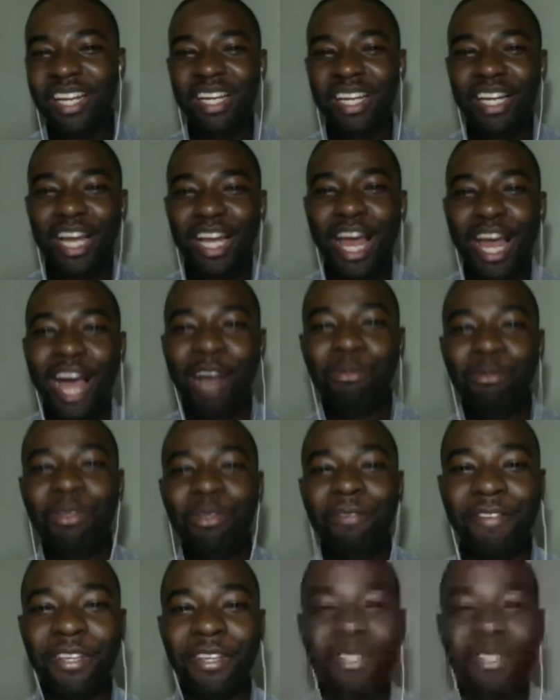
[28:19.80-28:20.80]
how we
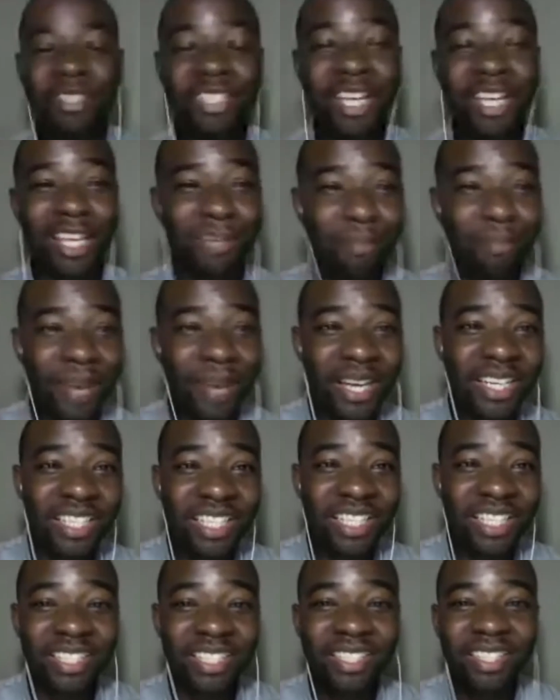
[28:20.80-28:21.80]
feel taking part in
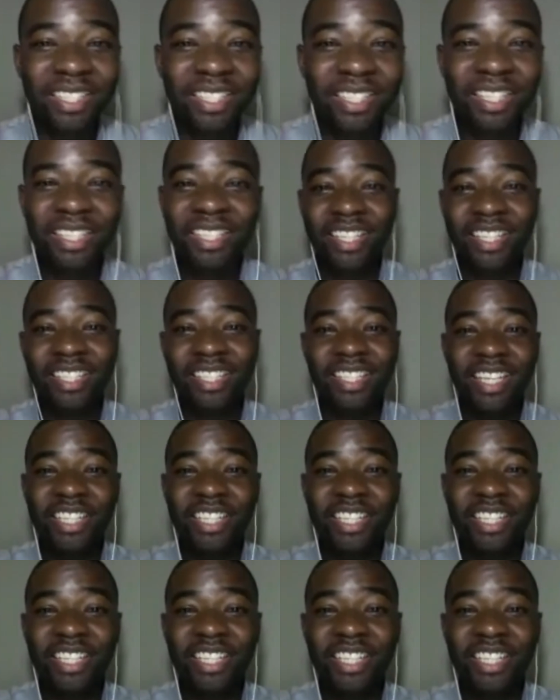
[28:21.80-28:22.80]
this 30 days
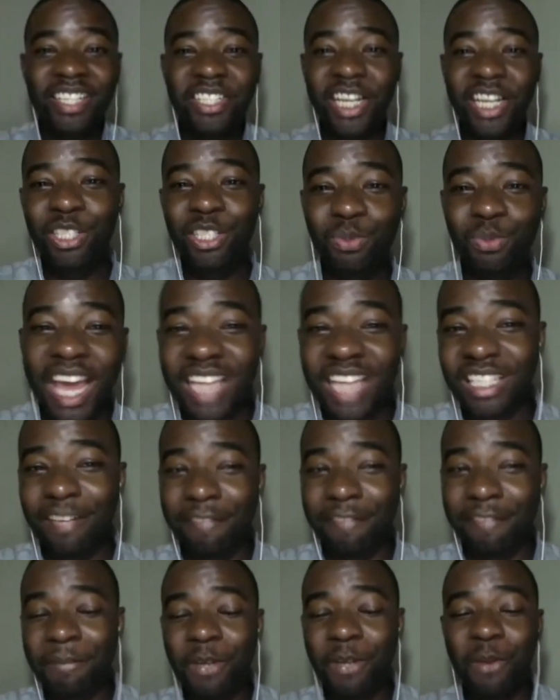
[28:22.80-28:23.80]
challenge with the
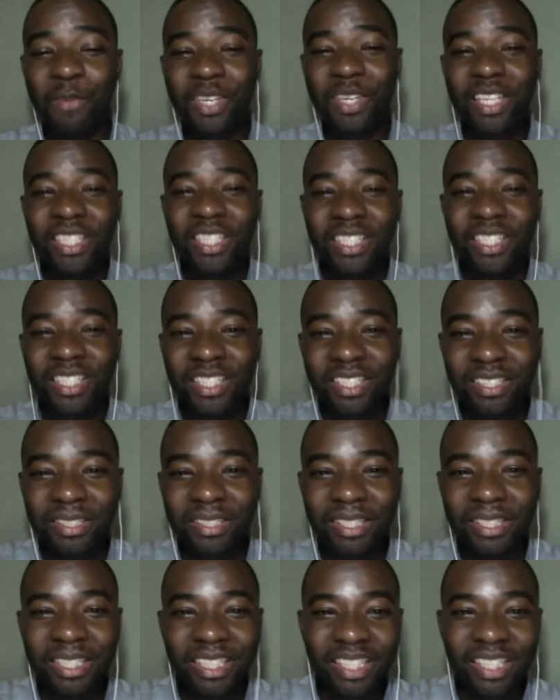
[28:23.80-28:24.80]
SFM community,
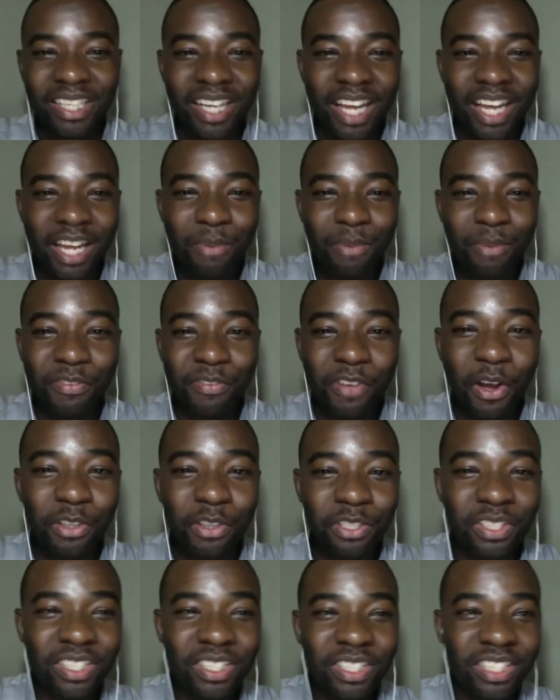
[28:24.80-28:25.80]
and we've
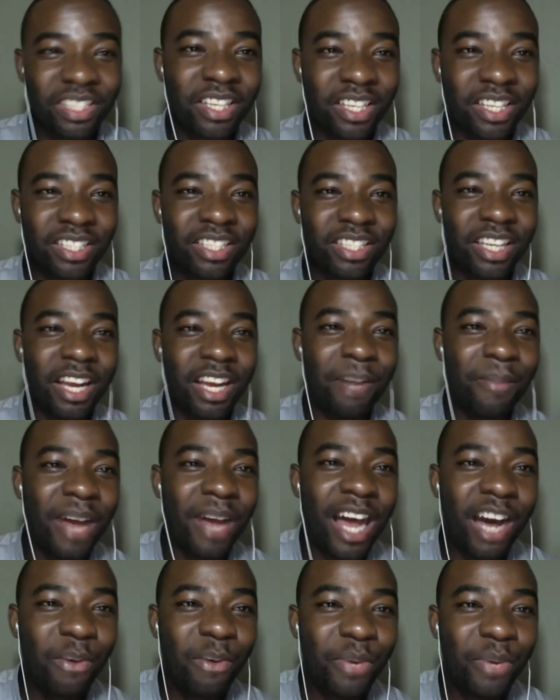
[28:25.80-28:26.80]
also discussed
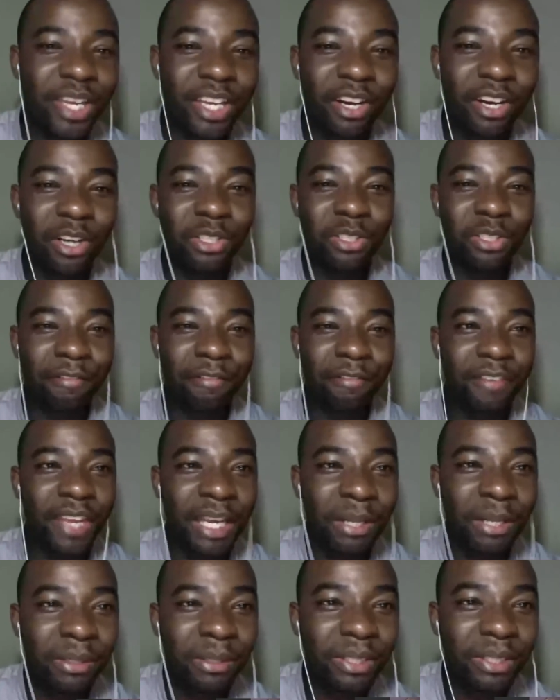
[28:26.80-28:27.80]
how we also
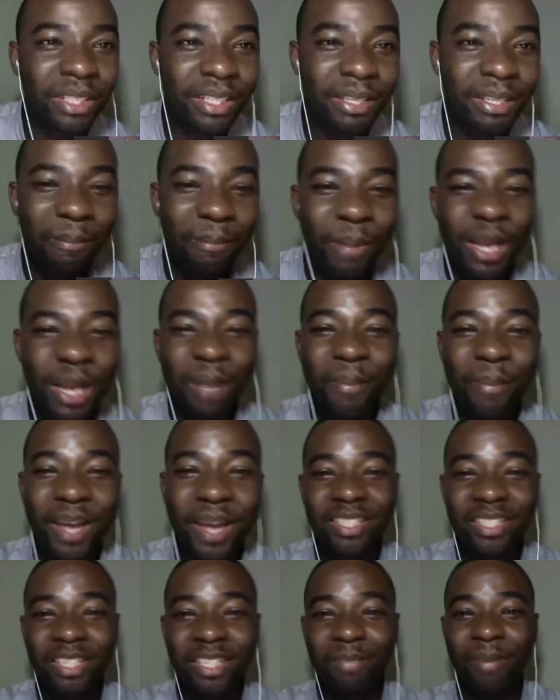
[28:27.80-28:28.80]
feel being
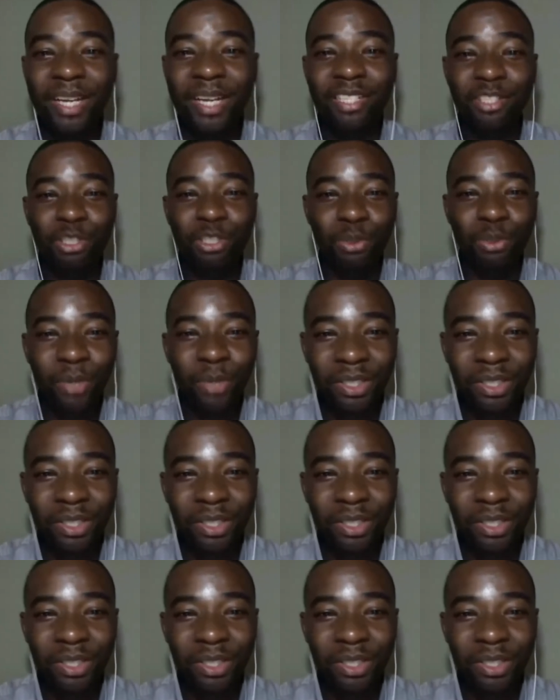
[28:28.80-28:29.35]
mentored by Stuart,